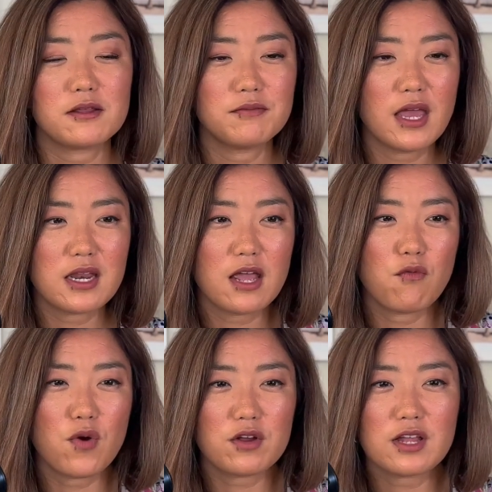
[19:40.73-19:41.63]
and I
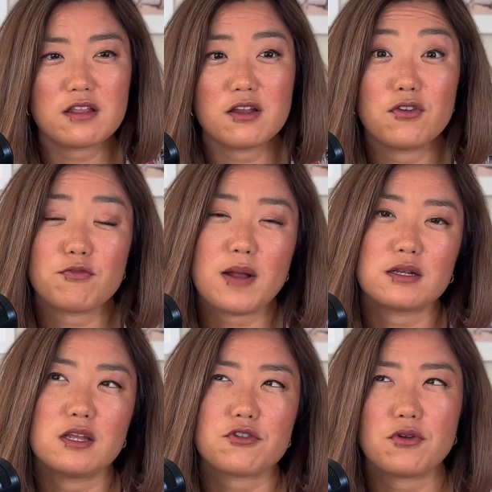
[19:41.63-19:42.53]
worked as a nurse
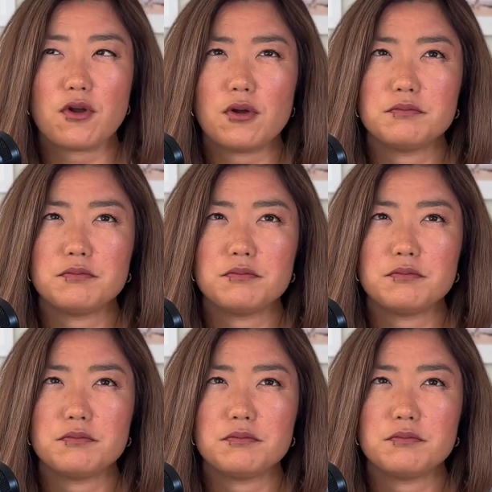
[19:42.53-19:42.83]
practitioner